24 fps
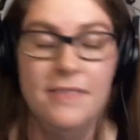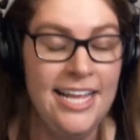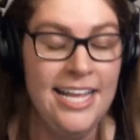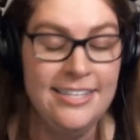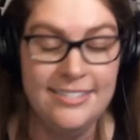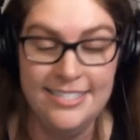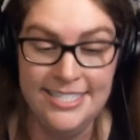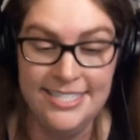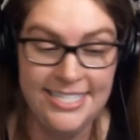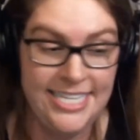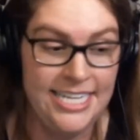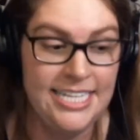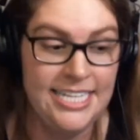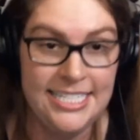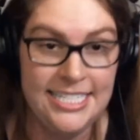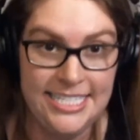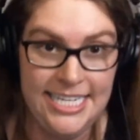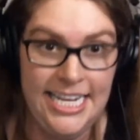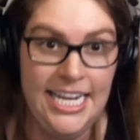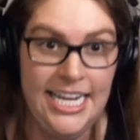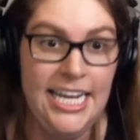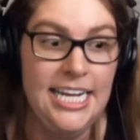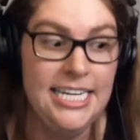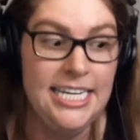that's
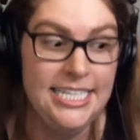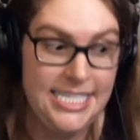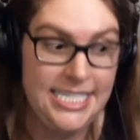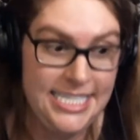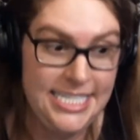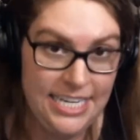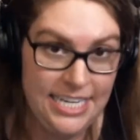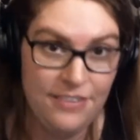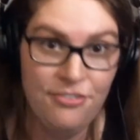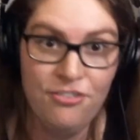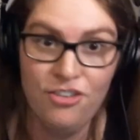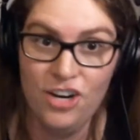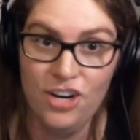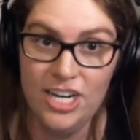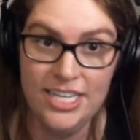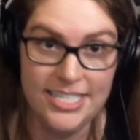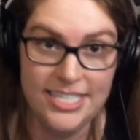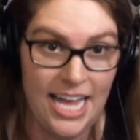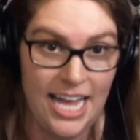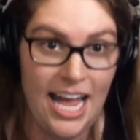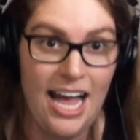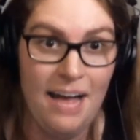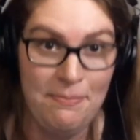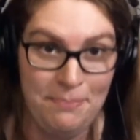16
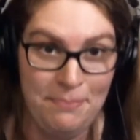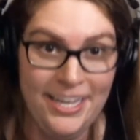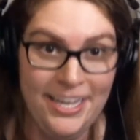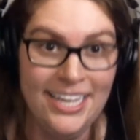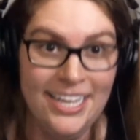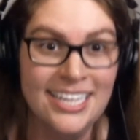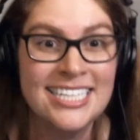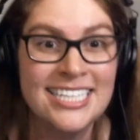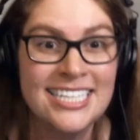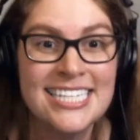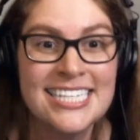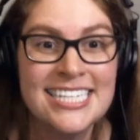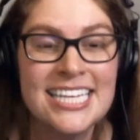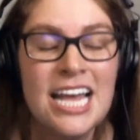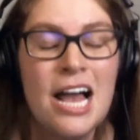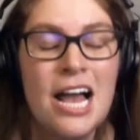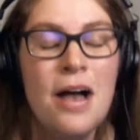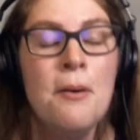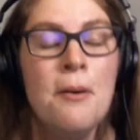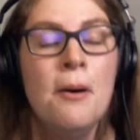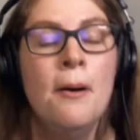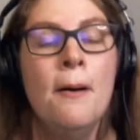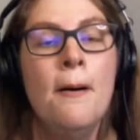different topics,